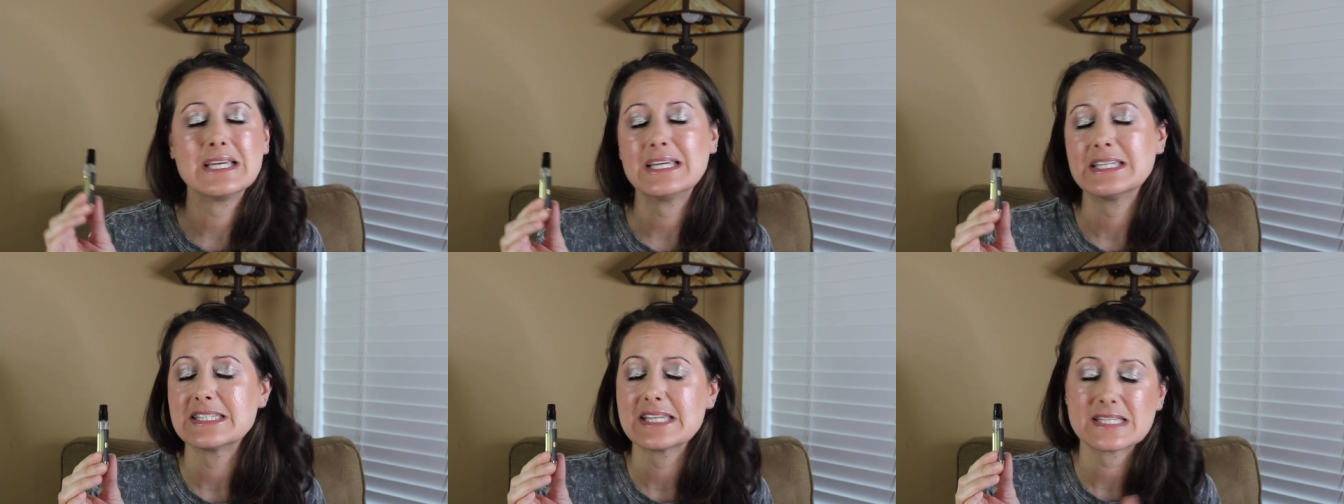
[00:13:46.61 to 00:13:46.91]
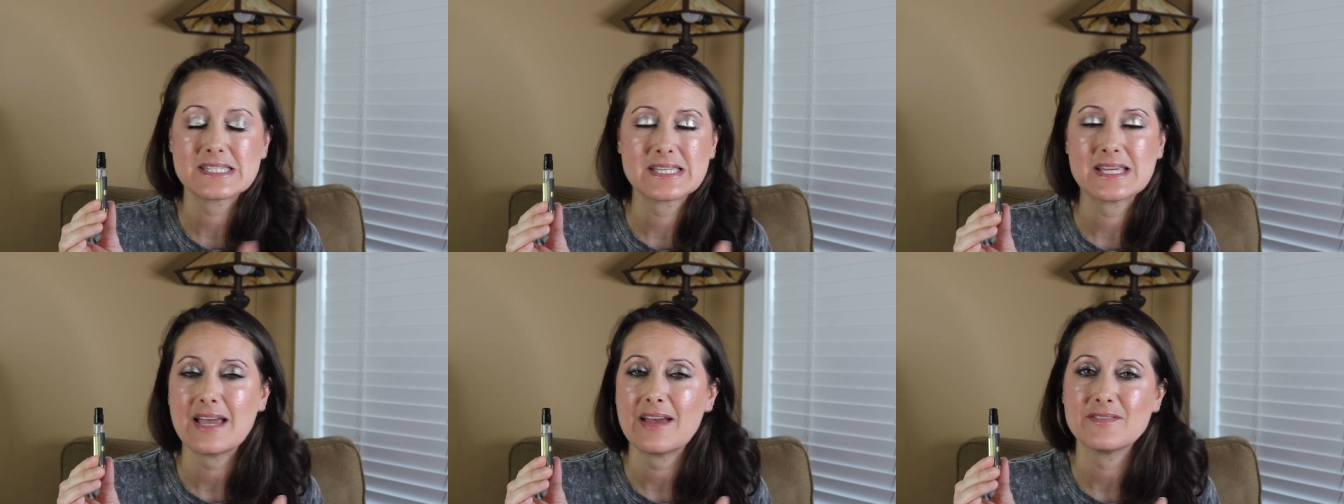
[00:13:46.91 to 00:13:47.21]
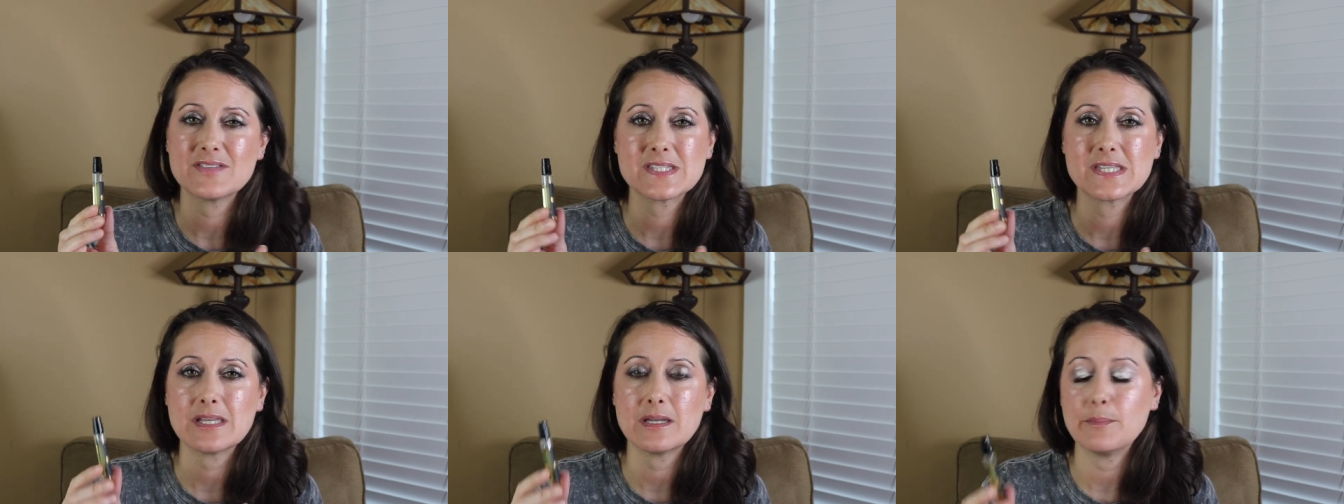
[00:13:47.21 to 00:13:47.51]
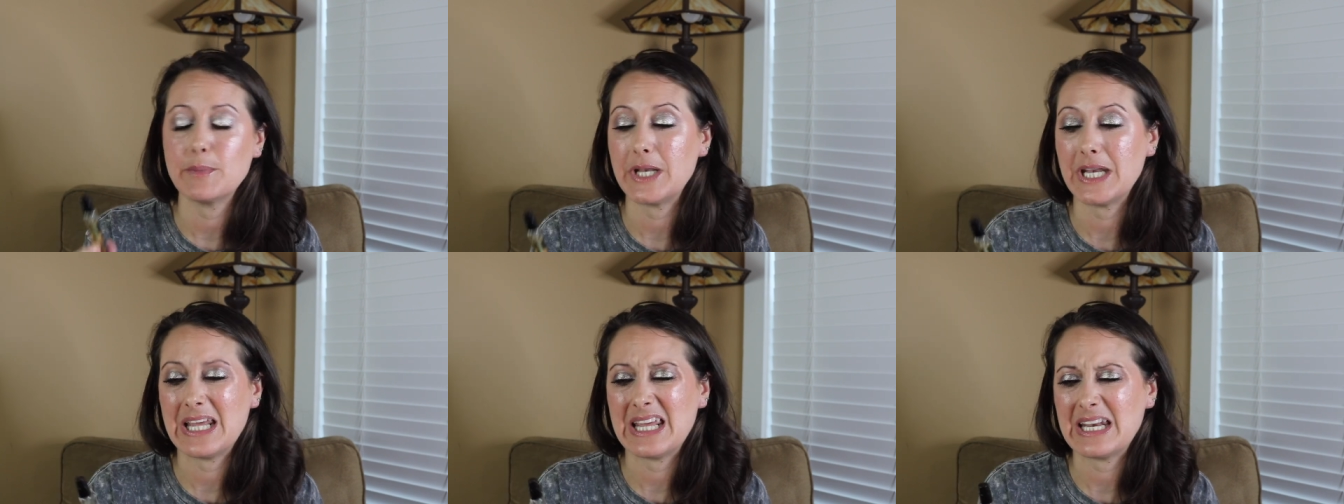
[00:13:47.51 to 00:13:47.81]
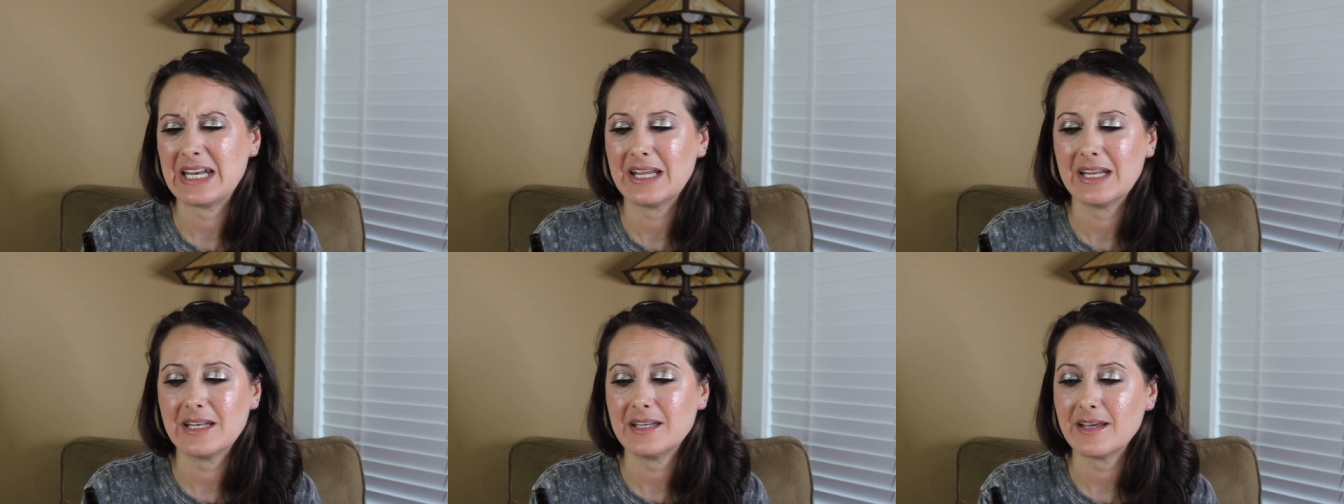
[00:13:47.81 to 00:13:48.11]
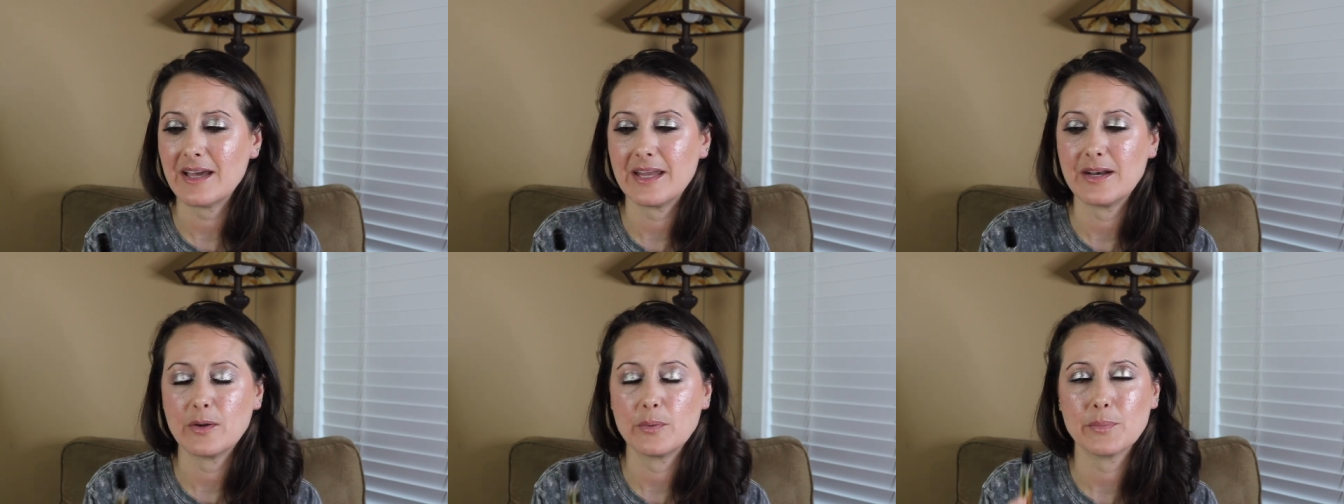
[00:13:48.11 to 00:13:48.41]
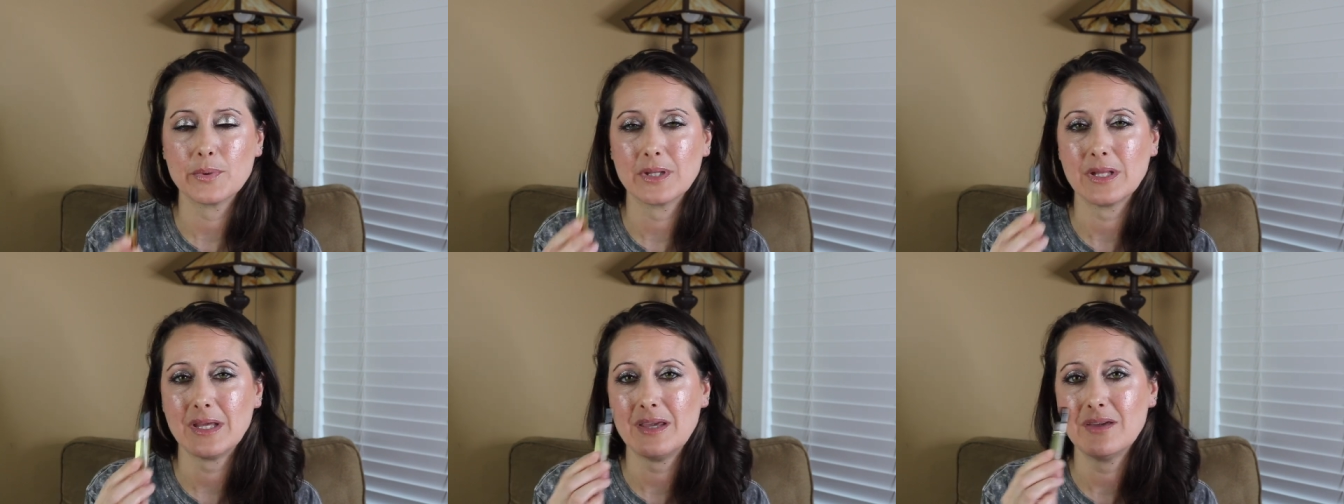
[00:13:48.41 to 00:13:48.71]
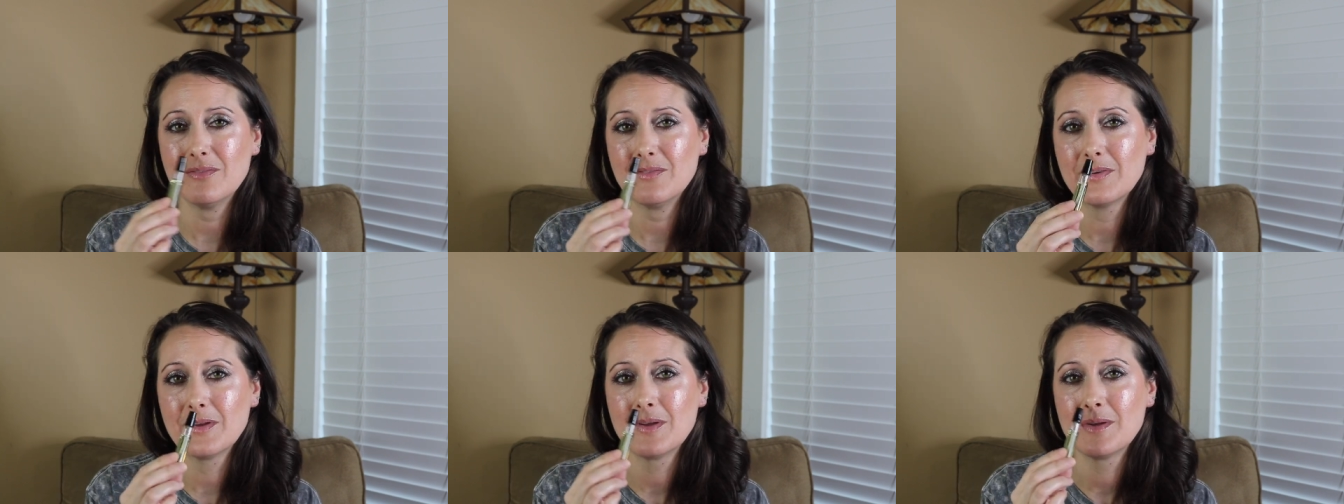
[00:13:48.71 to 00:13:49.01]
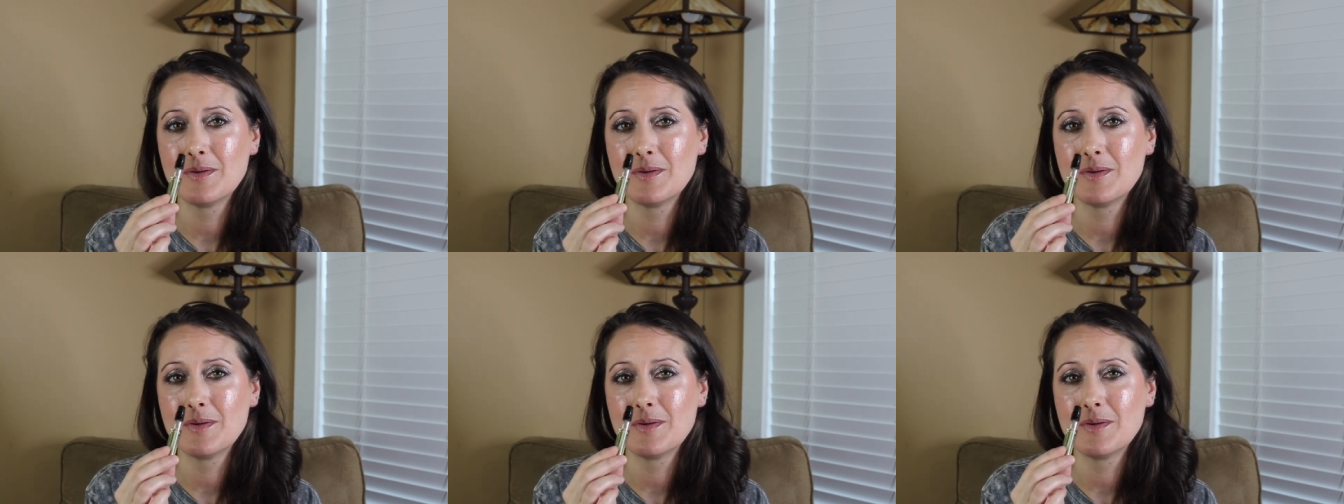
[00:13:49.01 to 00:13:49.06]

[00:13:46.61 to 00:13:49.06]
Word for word: It doesn't have cinnamon in it, I don't believe.